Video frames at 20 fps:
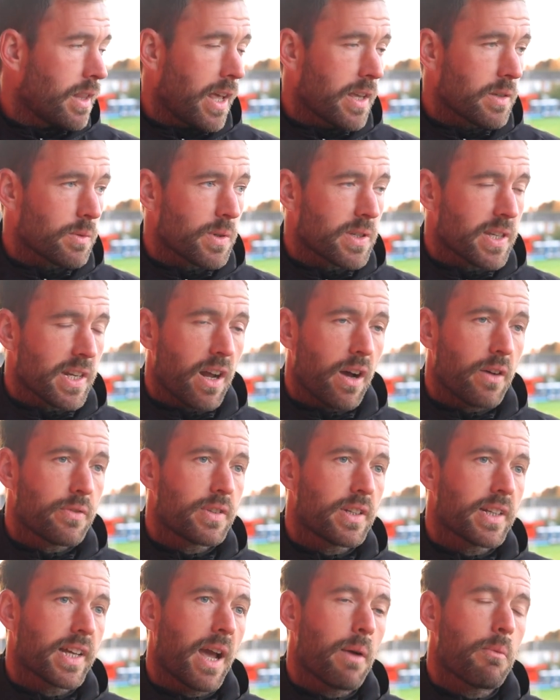as we said
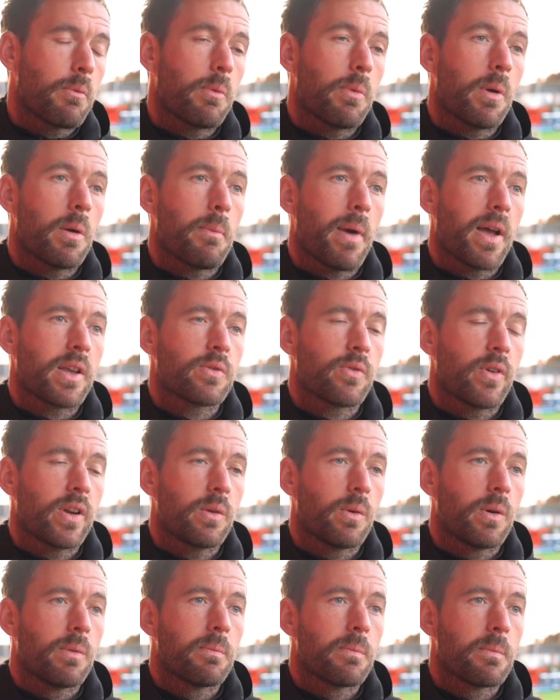after the game, we'll be a match for
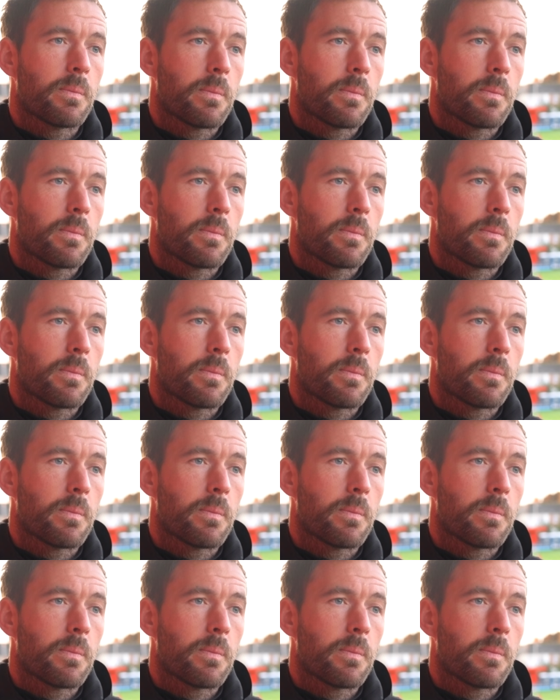anyone.